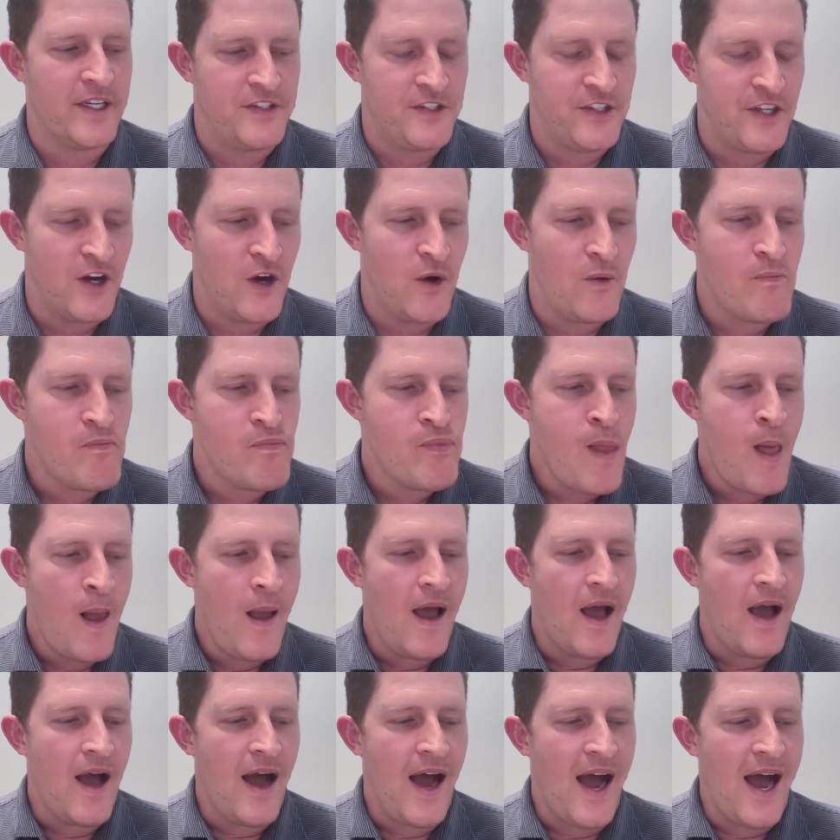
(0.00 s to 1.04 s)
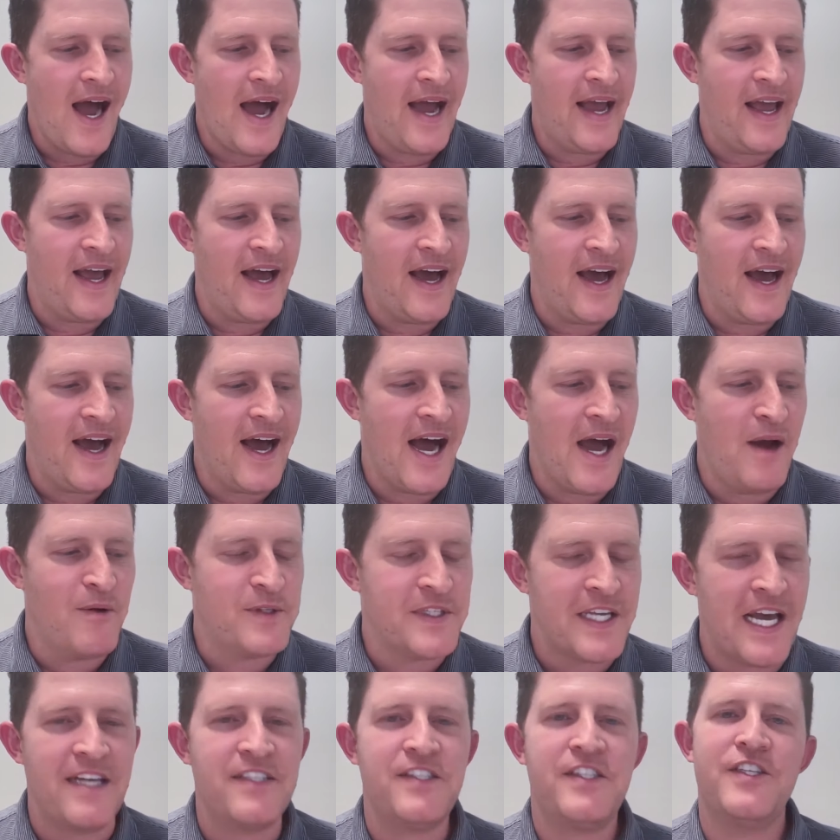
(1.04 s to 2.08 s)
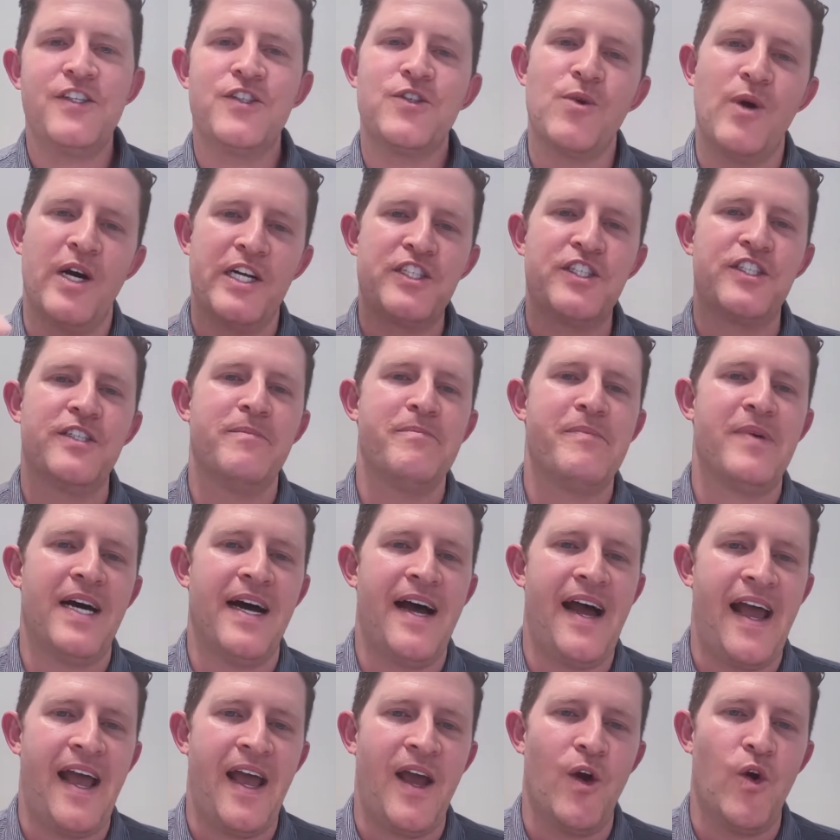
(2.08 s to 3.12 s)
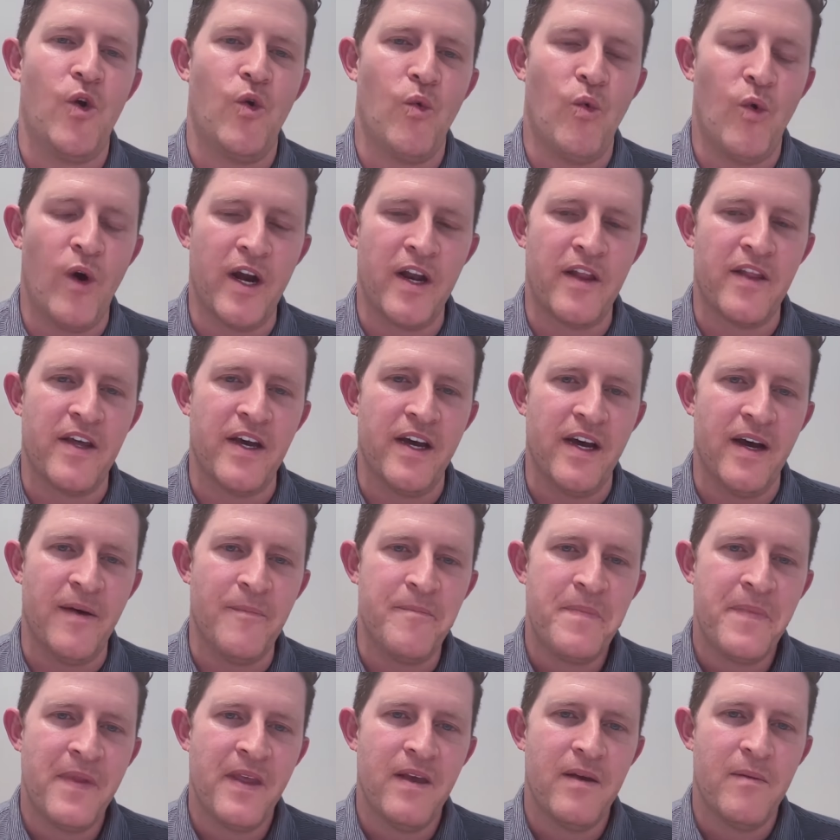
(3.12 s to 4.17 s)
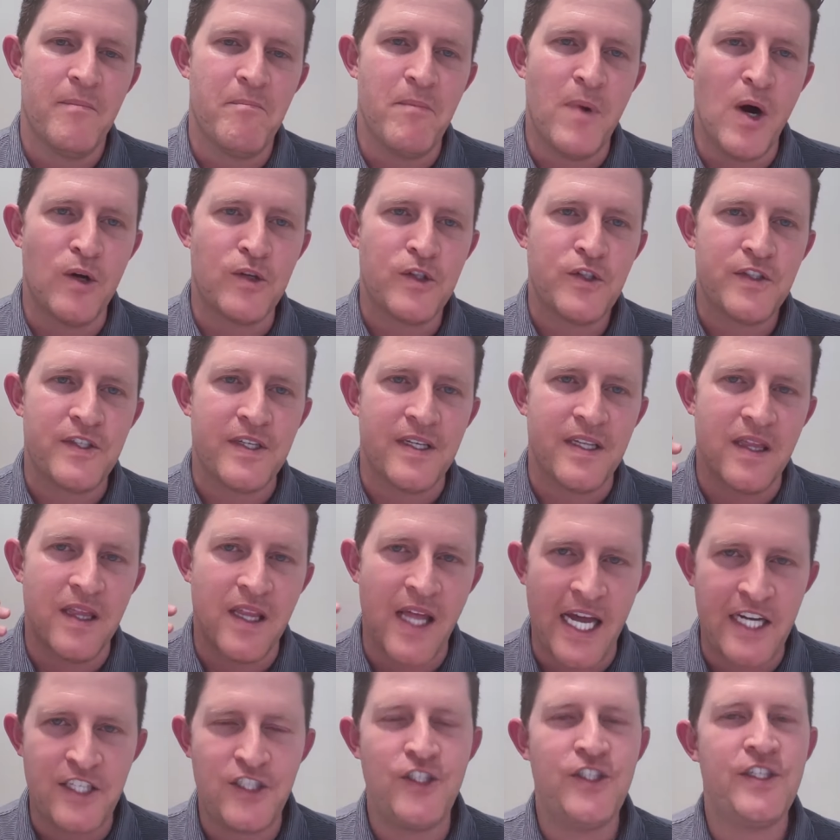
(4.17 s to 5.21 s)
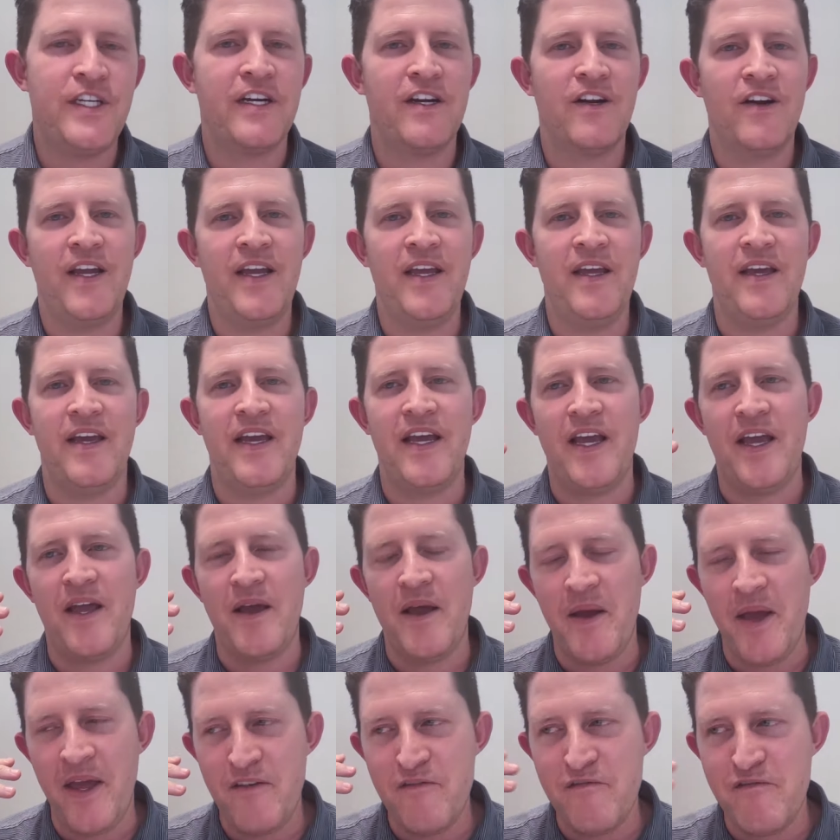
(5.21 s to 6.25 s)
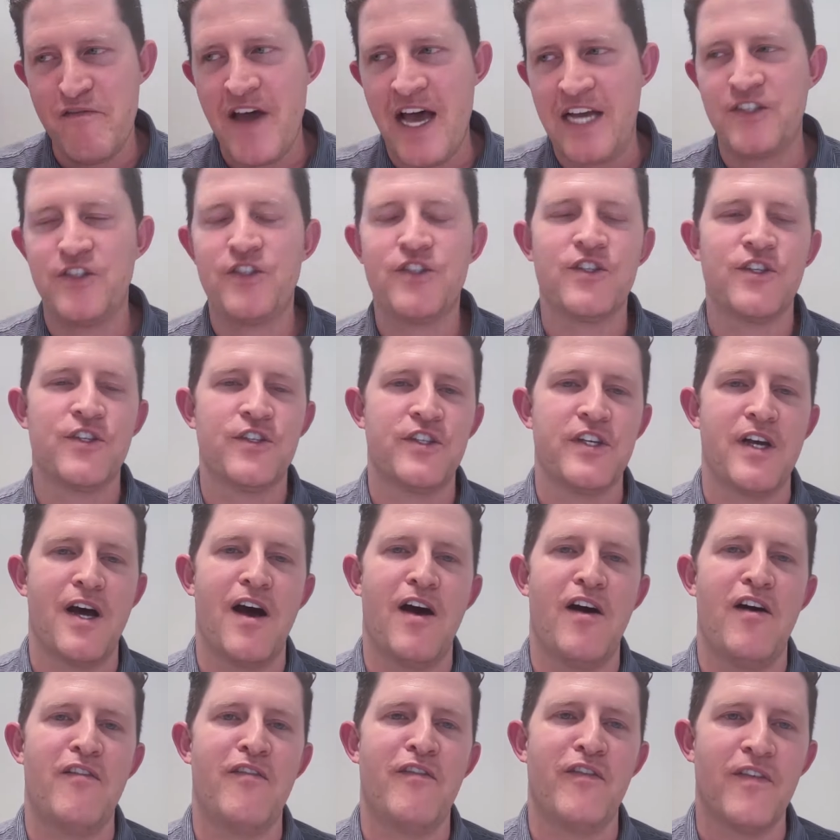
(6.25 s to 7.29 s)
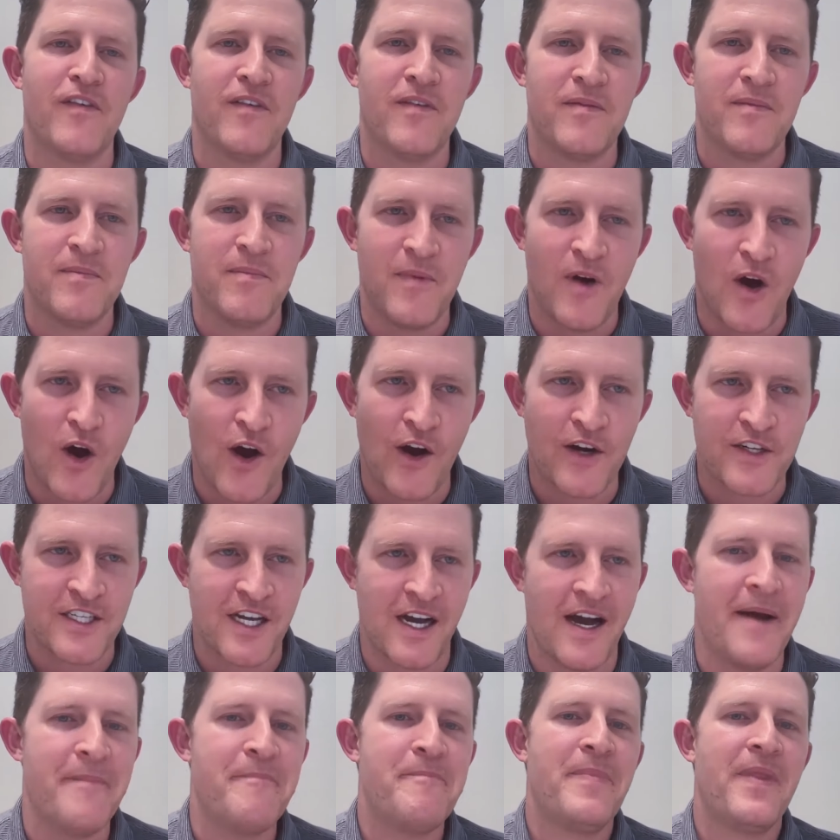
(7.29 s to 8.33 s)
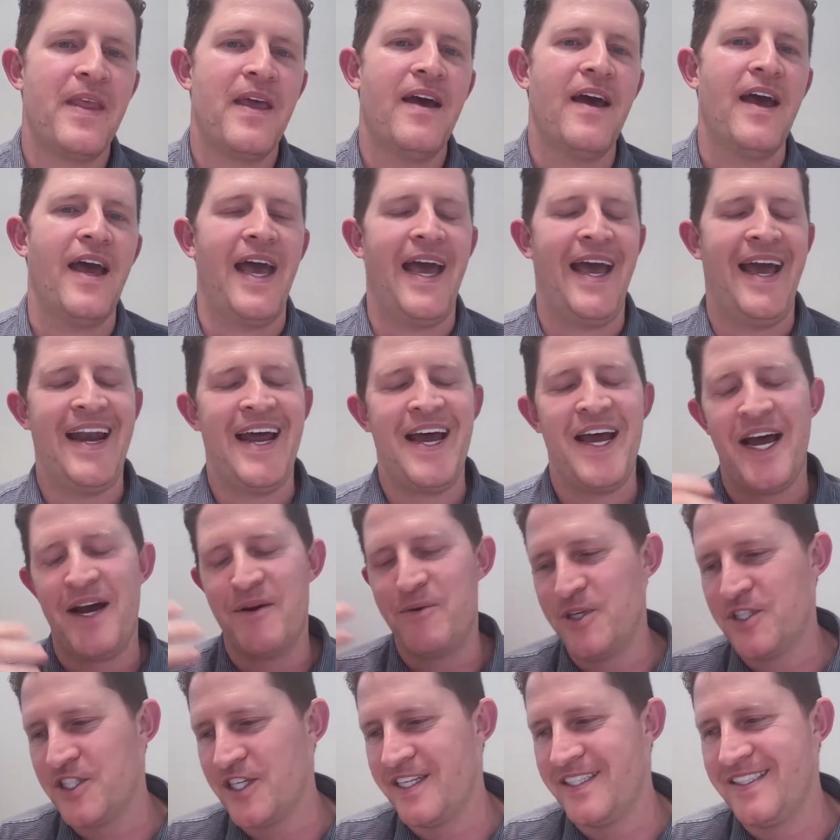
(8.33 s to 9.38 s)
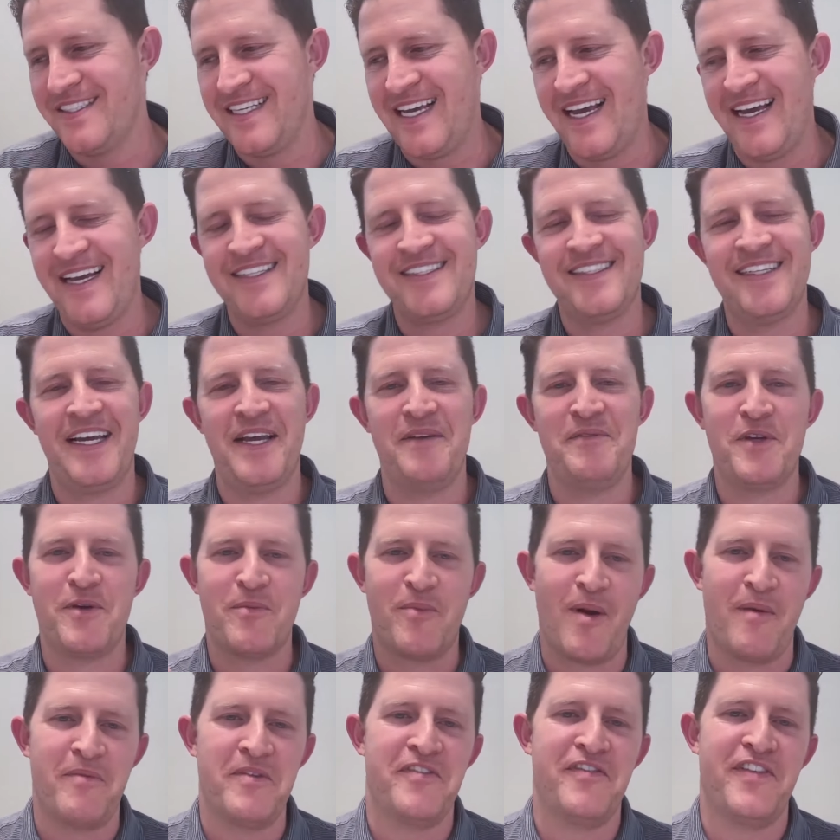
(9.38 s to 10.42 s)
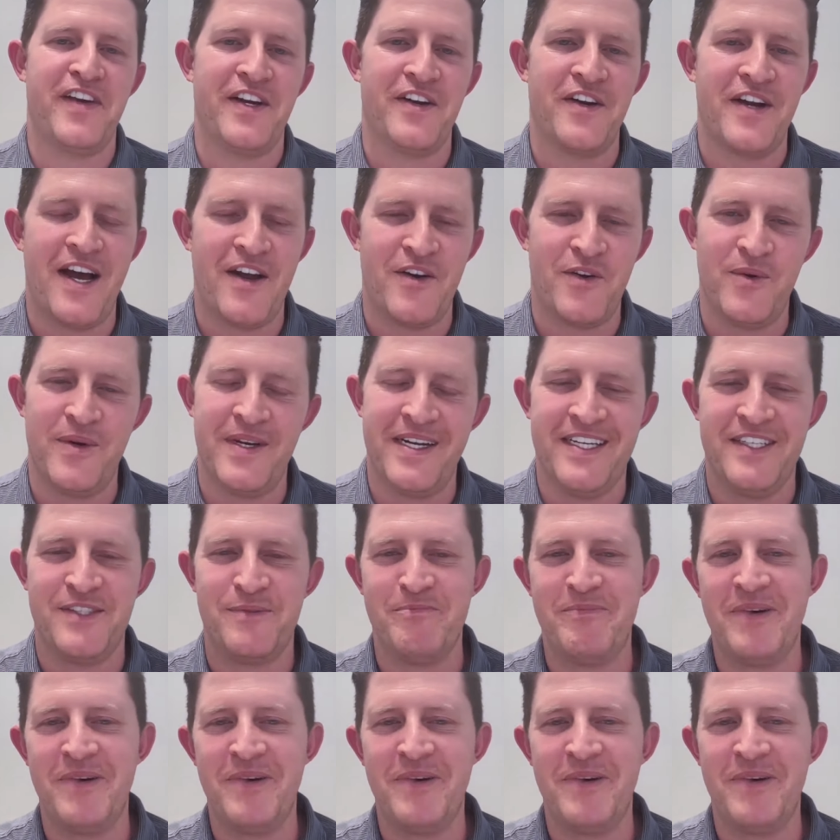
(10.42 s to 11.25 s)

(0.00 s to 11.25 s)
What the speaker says: So I was asked this question by one of the most legendary investors of our time. And I wish I could say his name. You could probably figure out who it is.